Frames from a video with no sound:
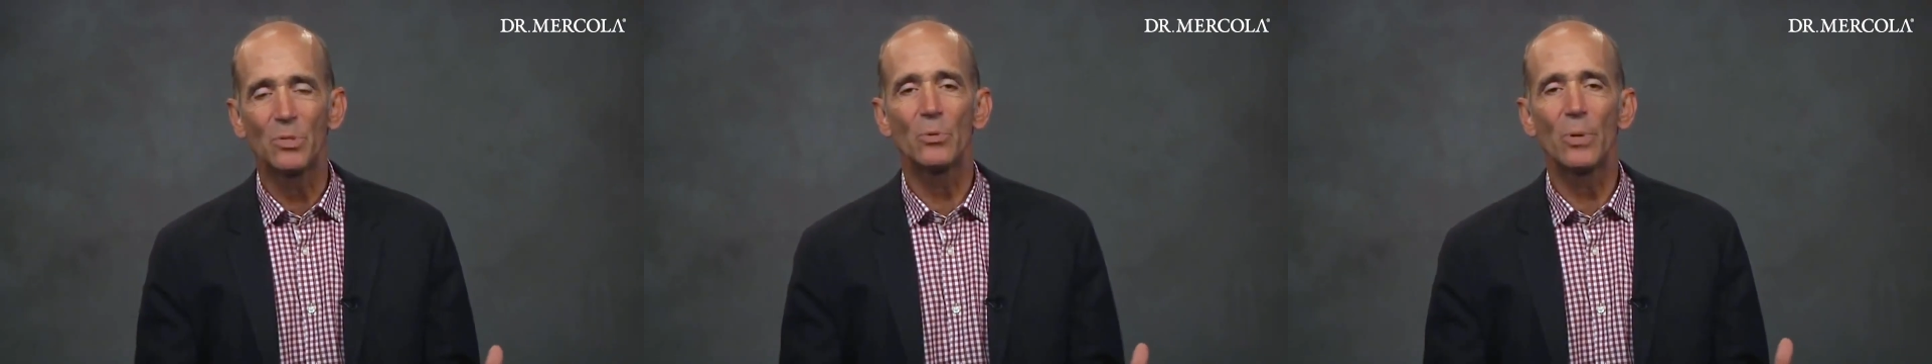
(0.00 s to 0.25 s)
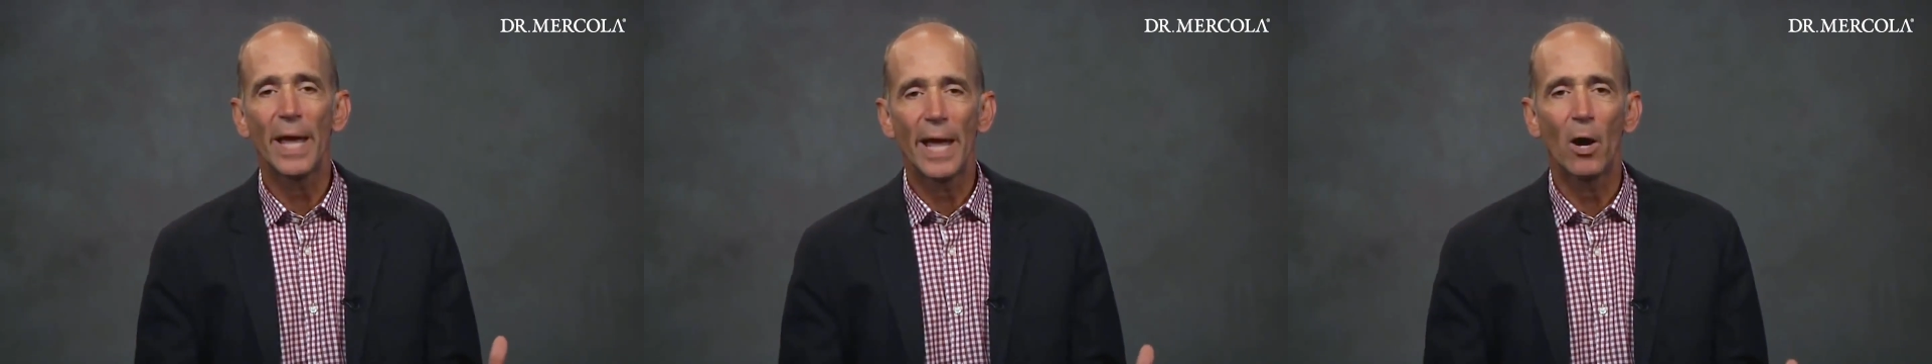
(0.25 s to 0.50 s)

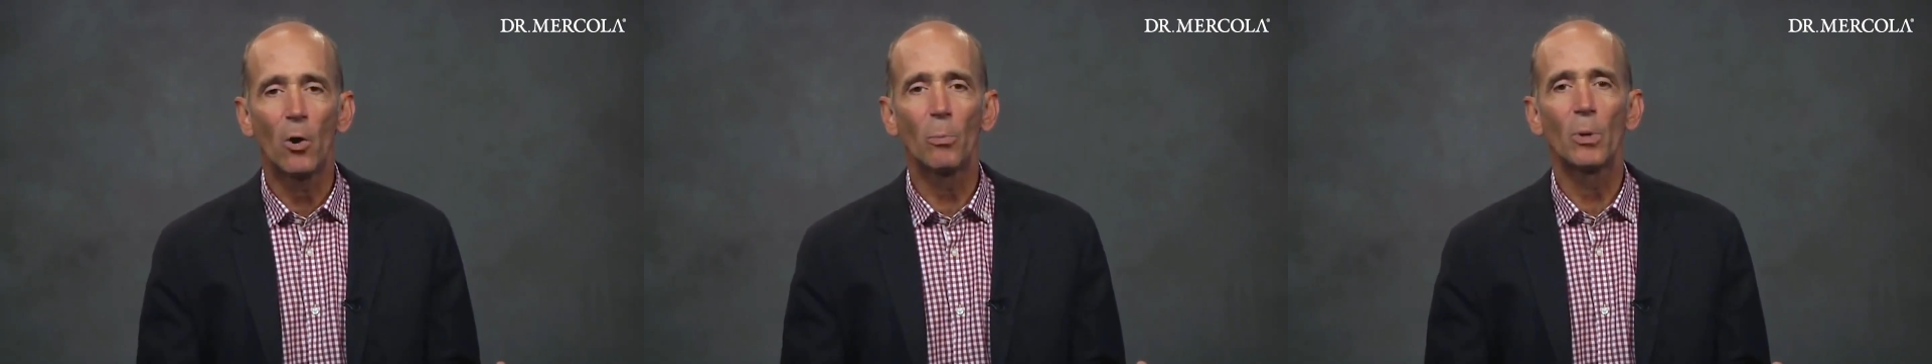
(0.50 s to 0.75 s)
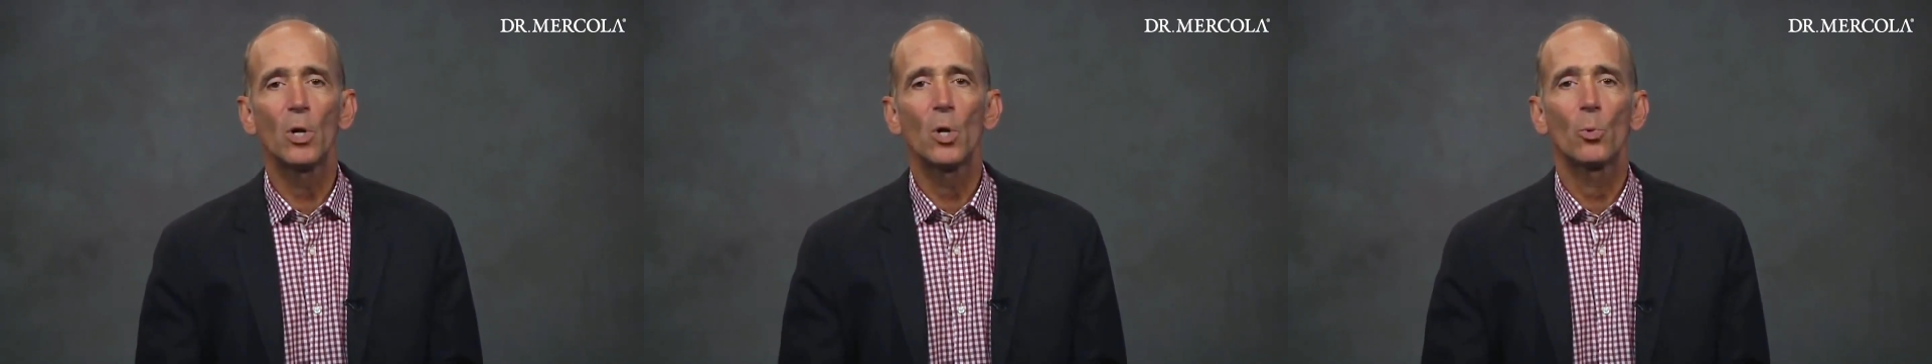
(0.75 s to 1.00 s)
to
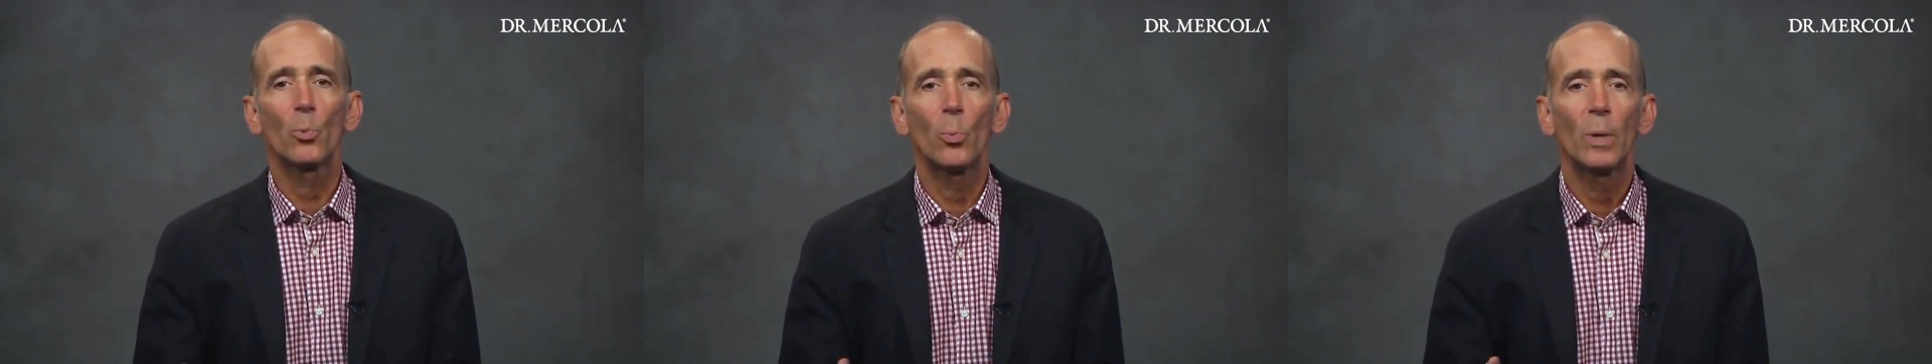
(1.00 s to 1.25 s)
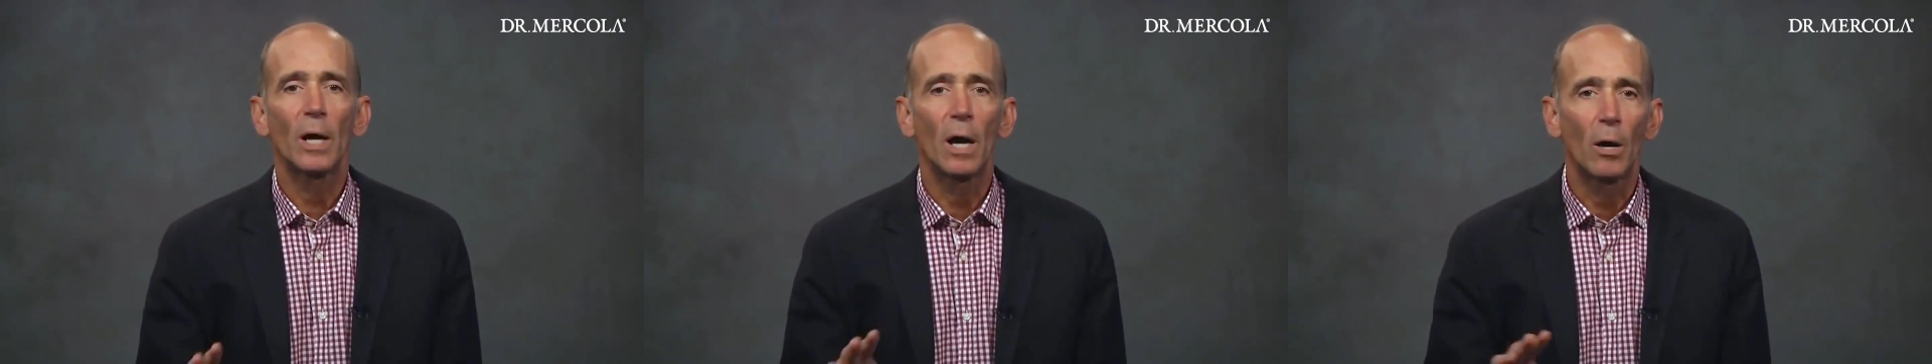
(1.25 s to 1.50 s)
help
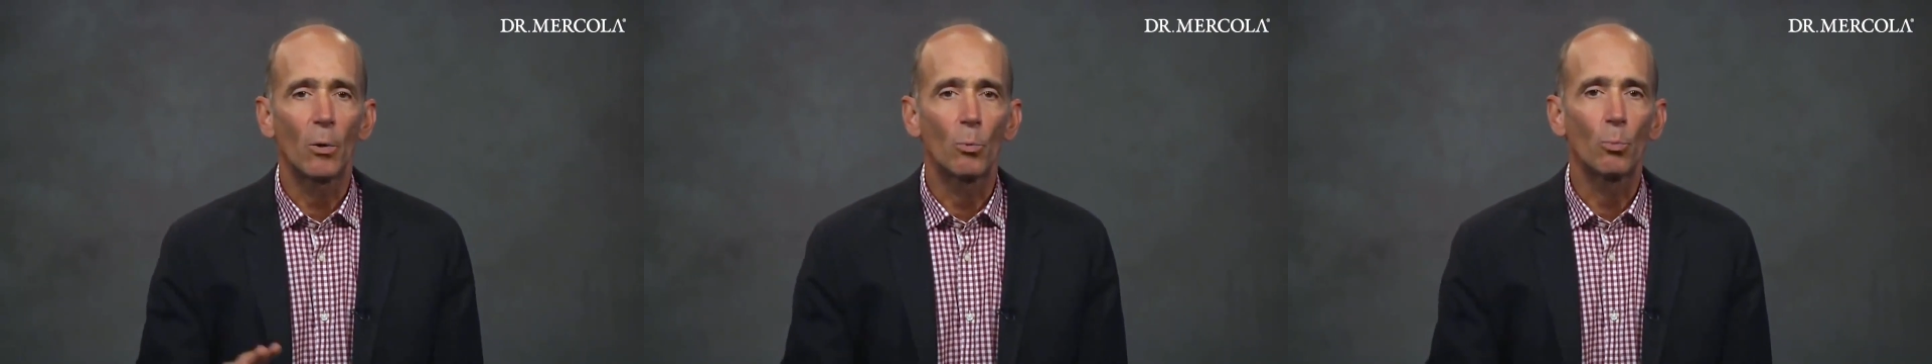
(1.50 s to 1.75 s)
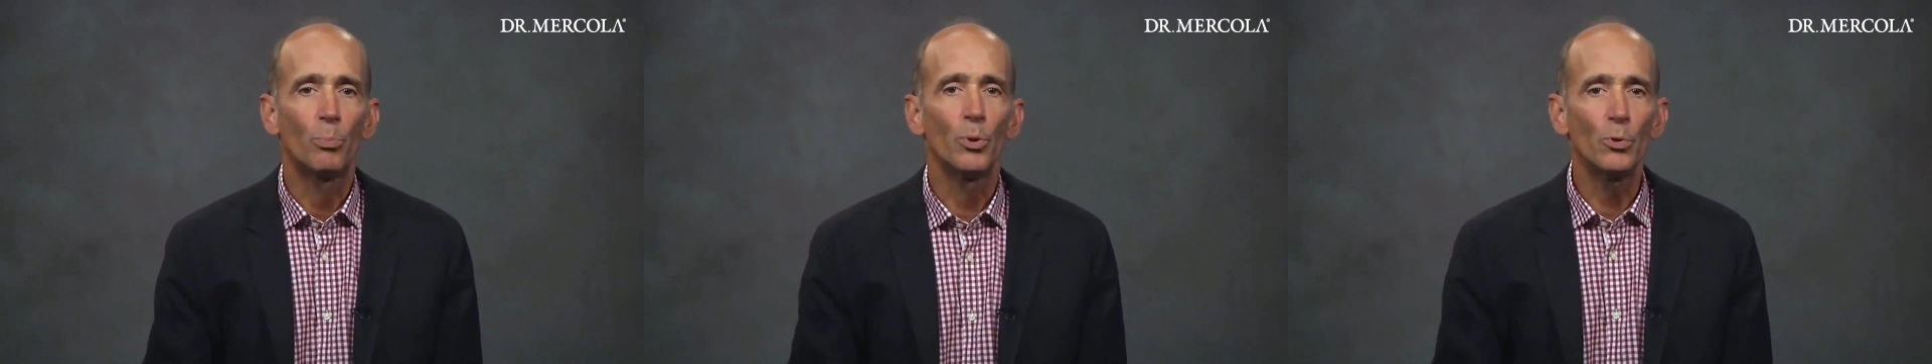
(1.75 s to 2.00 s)

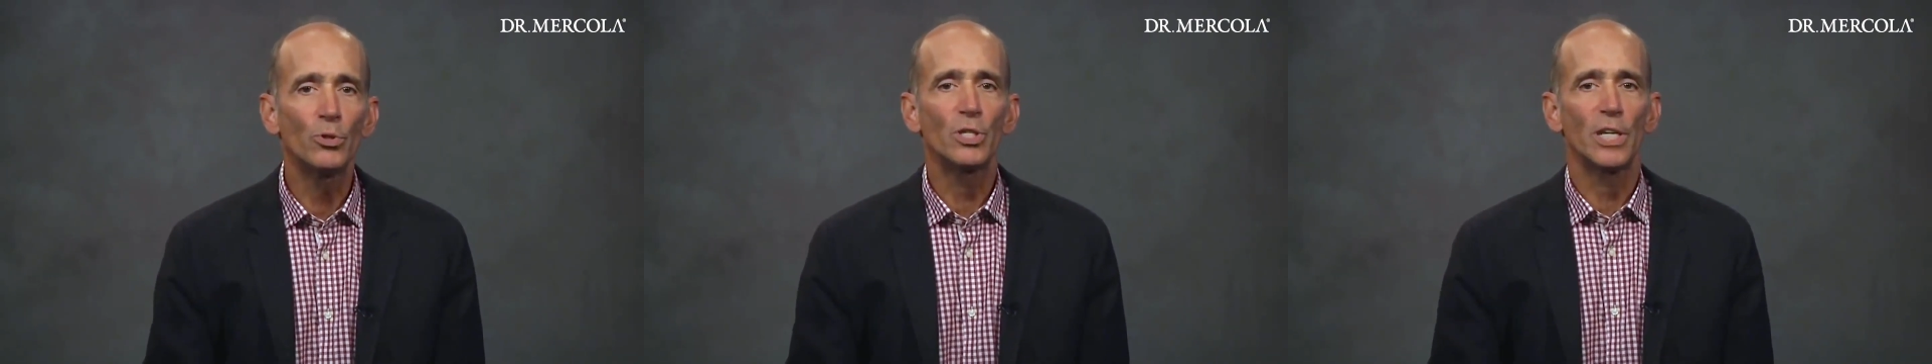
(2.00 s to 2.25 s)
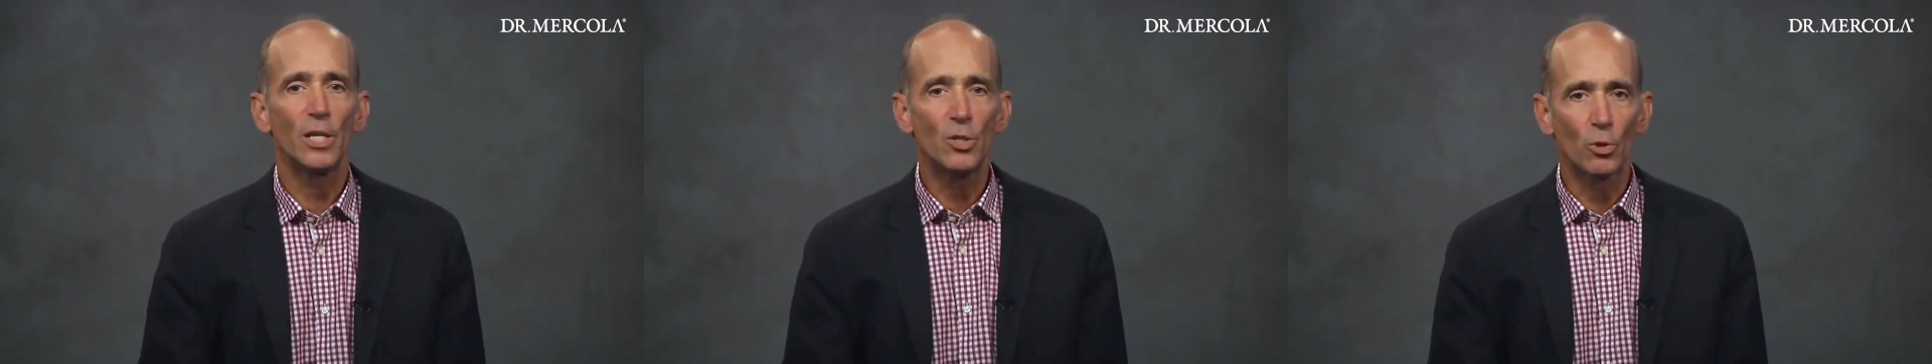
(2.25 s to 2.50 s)

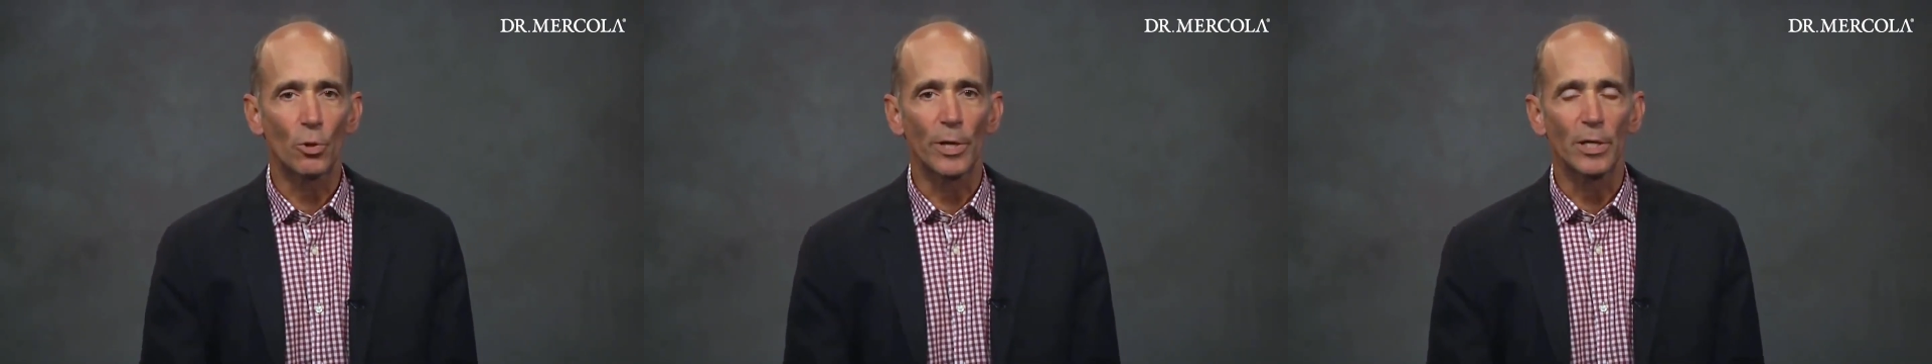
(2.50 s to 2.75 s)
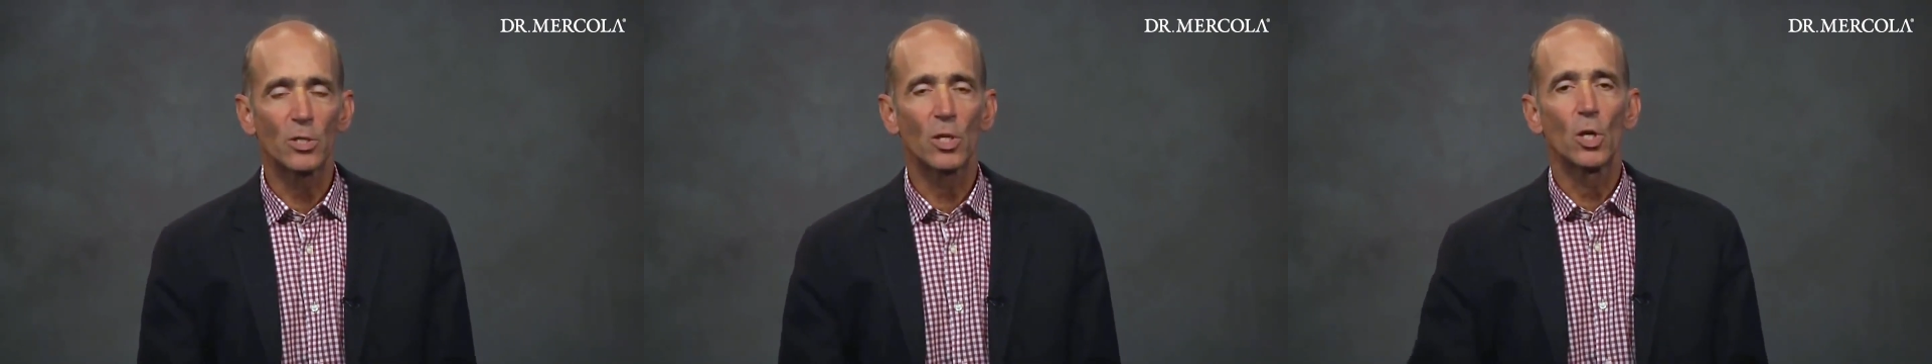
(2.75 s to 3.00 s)
boost
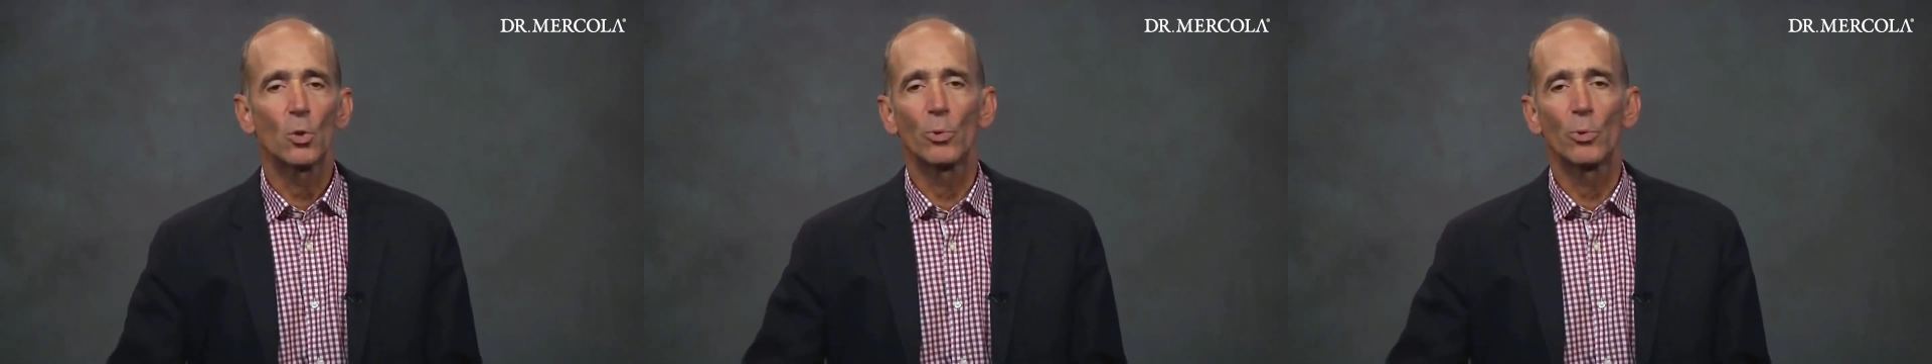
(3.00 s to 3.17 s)
endurance,